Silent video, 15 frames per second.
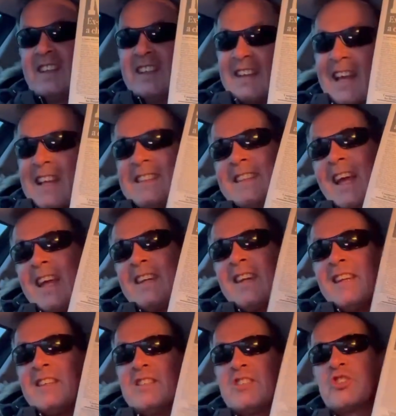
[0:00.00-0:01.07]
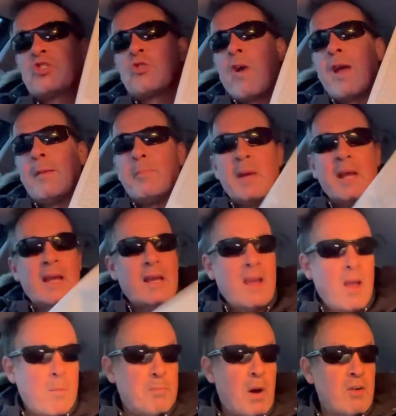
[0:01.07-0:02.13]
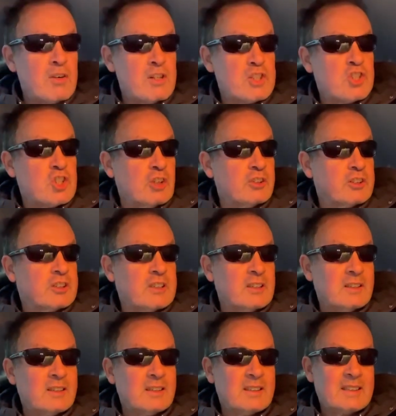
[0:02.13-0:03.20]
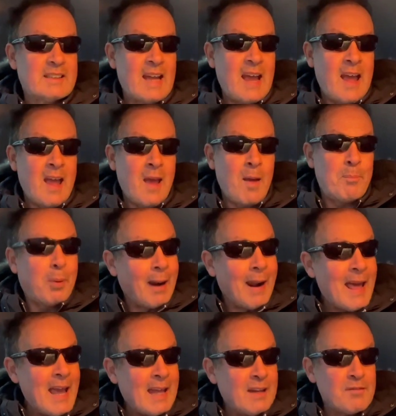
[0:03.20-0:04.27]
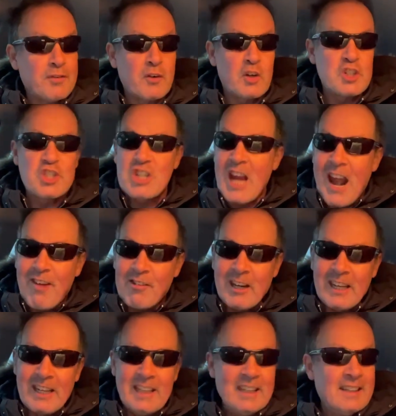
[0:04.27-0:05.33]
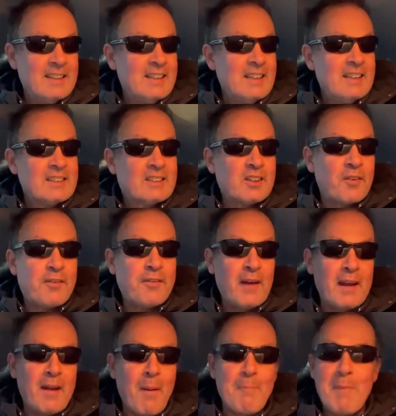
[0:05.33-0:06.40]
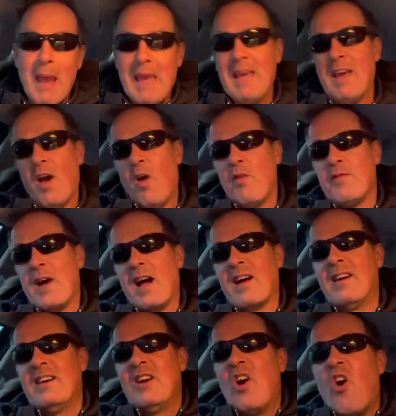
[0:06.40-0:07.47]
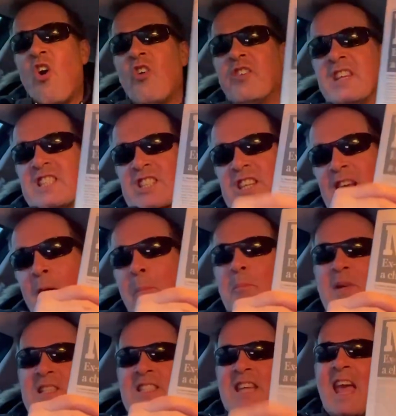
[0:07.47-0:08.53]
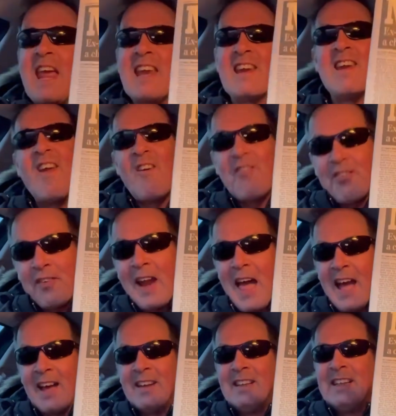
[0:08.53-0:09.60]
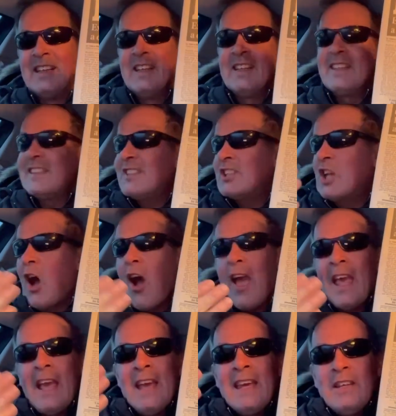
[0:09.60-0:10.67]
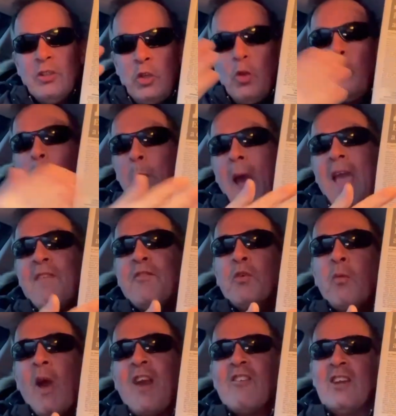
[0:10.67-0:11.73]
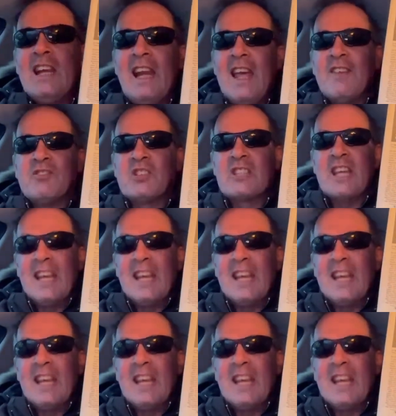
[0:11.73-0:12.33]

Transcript: That's how they're describing Boris Johnson's plan for a charity to fund a makeover of his number 10 flat. This guy, you pay for where he lives.